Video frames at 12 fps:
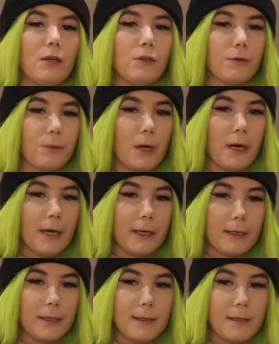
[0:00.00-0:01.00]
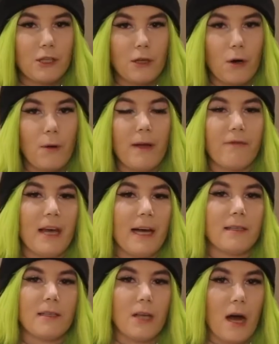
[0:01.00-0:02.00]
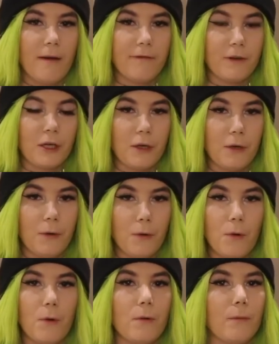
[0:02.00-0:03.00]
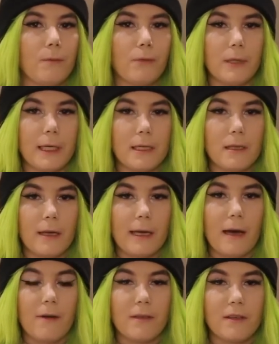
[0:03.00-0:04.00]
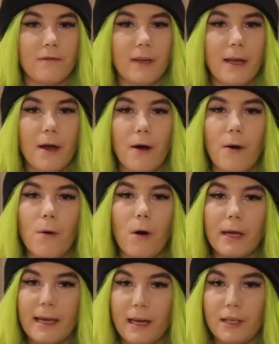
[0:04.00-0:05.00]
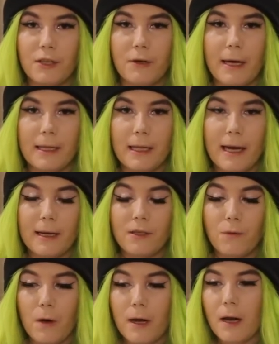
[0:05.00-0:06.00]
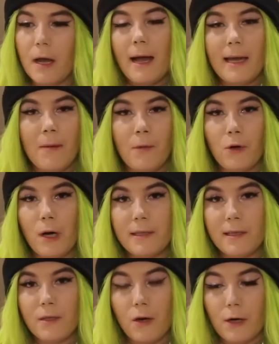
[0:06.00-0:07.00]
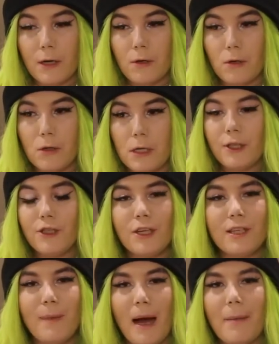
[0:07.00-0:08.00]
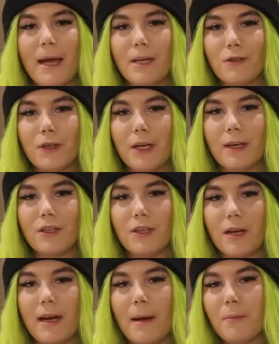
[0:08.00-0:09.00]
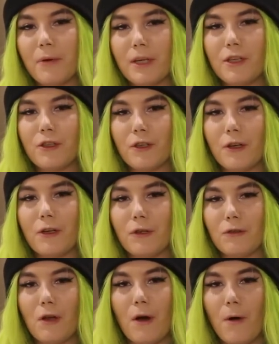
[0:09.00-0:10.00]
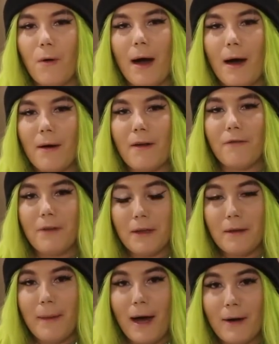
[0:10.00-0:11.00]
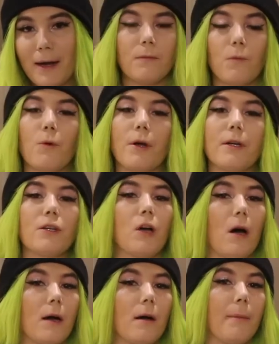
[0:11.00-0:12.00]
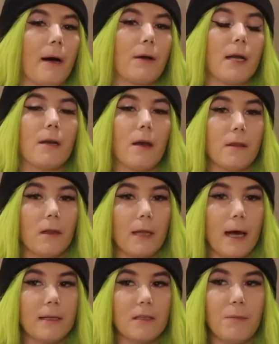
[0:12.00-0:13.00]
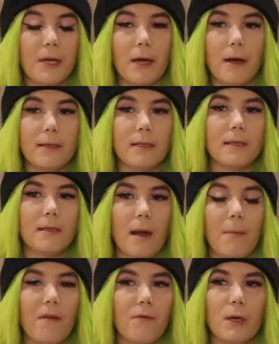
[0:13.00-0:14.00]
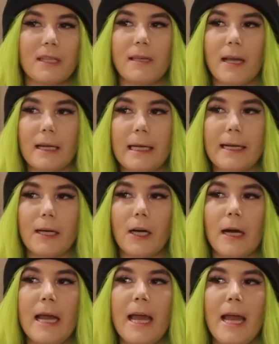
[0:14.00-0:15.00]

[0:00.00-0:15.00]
drugs. So if that's not for you, please click out of this video, catch you at the next one. I came across this article just by my introduction. I'm pretty sure you'll know how I feel about it. We're gonna talk about it nonetheless because some of what's in here